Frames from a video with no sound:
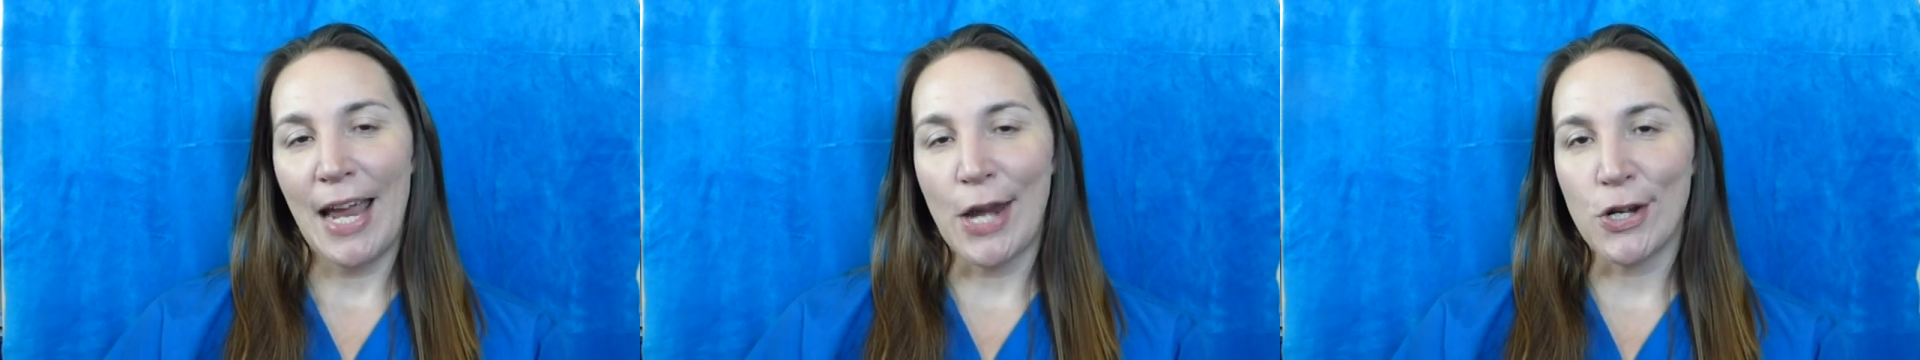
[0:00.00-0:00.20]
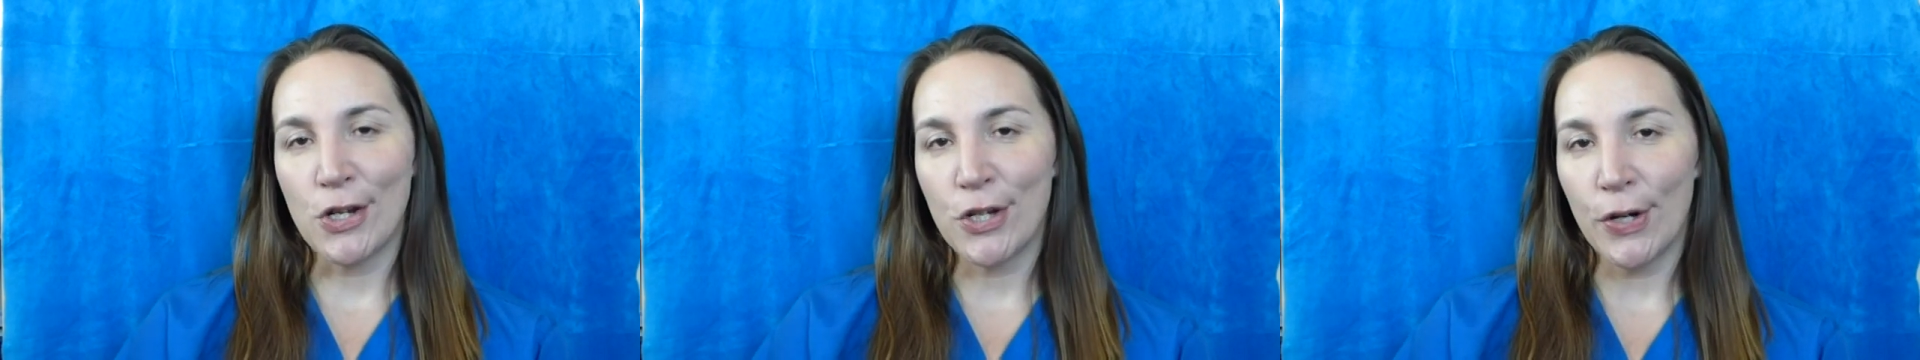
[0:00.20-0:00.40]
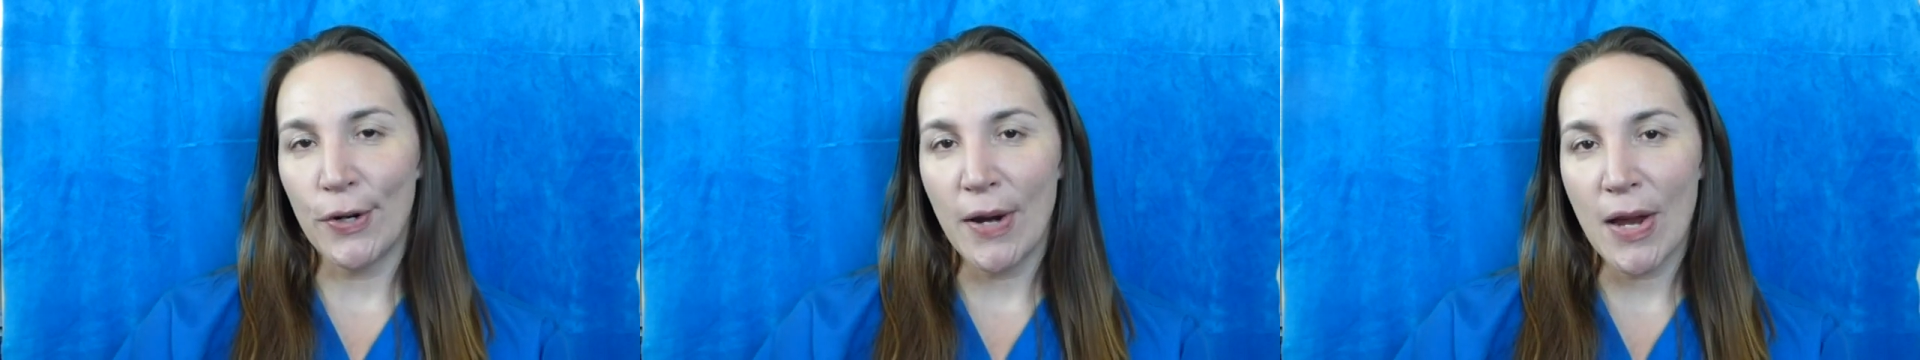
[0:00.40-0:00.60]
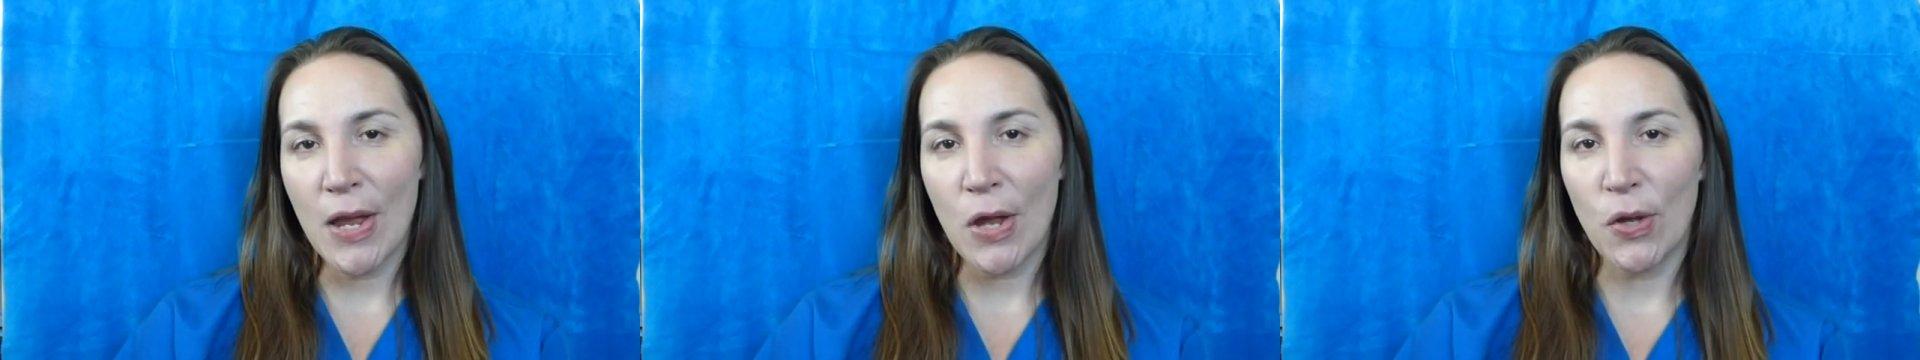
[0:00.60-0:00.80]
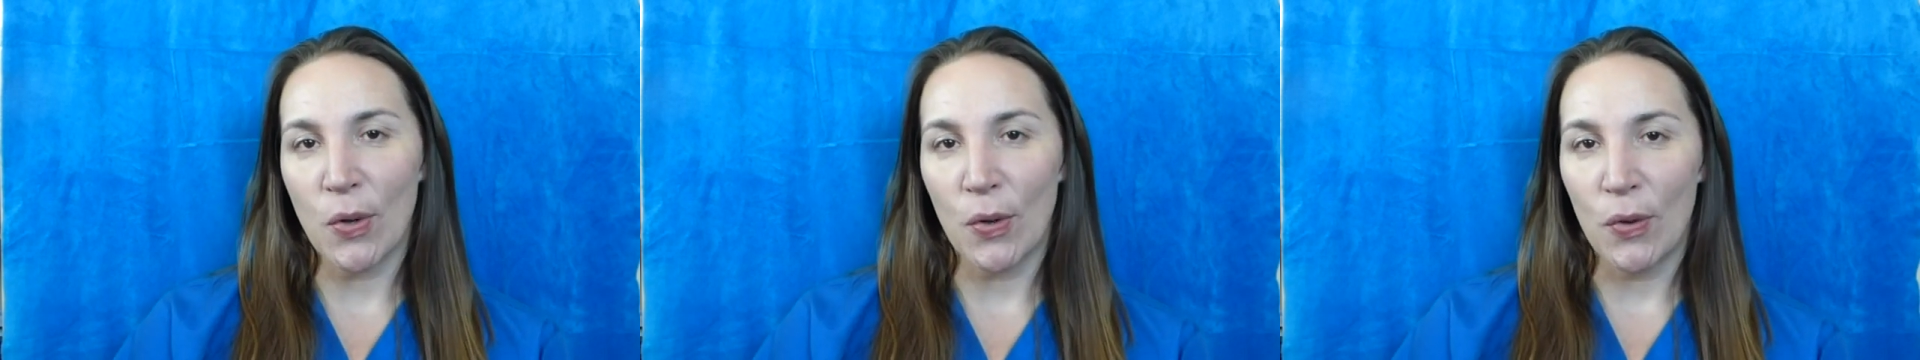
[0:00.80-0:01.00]

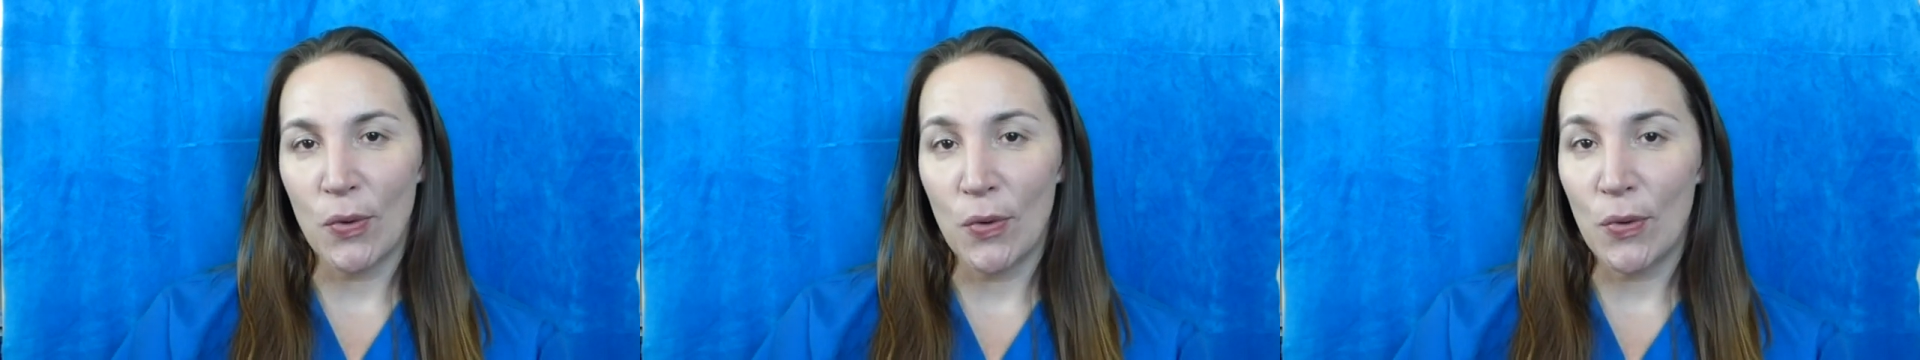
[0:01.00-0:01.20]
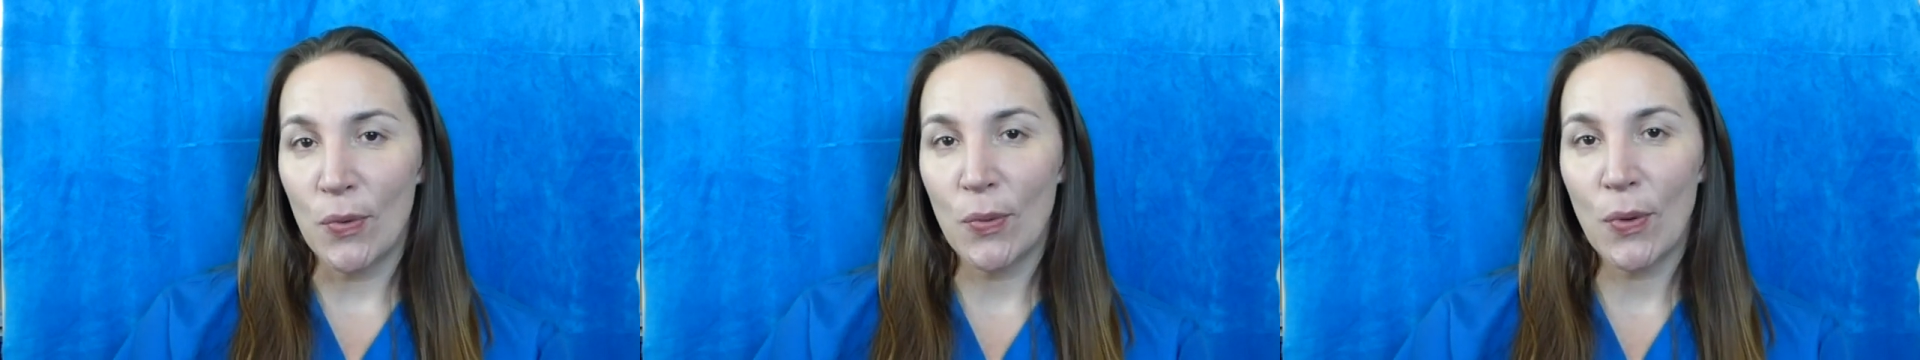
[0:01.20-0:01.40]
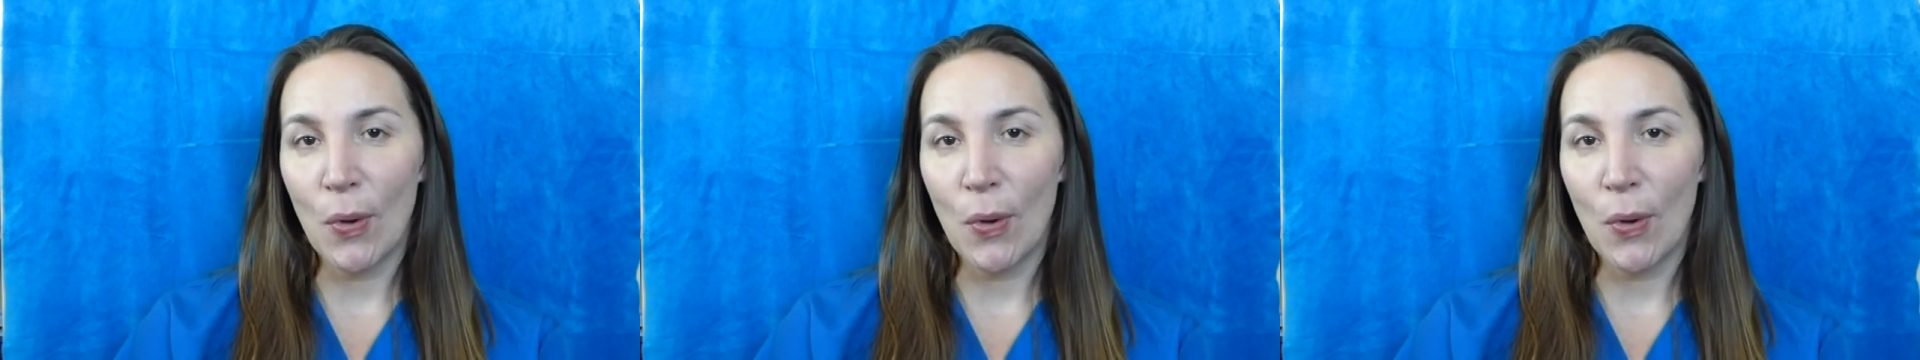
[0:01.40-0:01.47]
ensuring your new